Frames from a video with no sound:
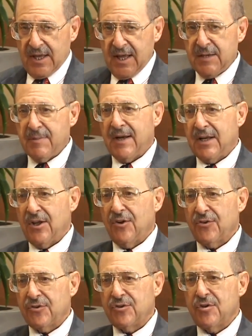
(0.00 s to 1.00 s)
Anybody
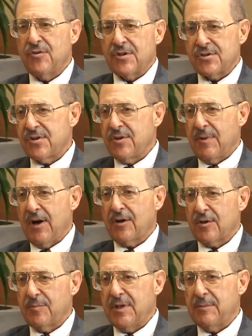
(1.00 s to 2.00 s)
else do this to the
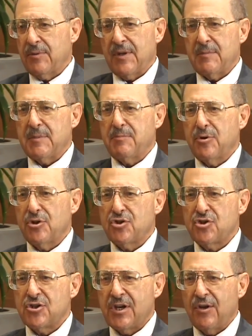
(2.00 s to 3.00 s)
American people, they'd be put
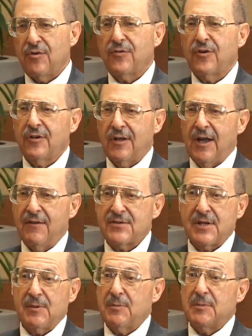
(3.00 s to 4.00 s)
in jail for life.
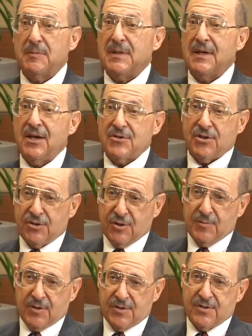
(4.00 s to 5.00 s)
Some of them would be
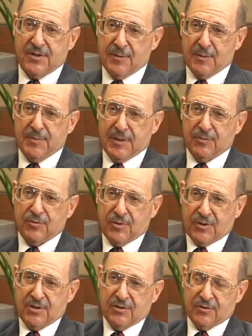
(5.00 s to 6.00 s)
executed because of the number of people who
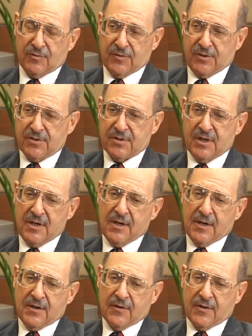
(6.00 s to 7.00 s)
are killed over this,
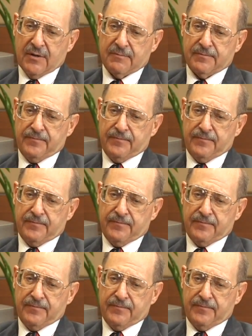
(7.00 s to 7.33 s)
right?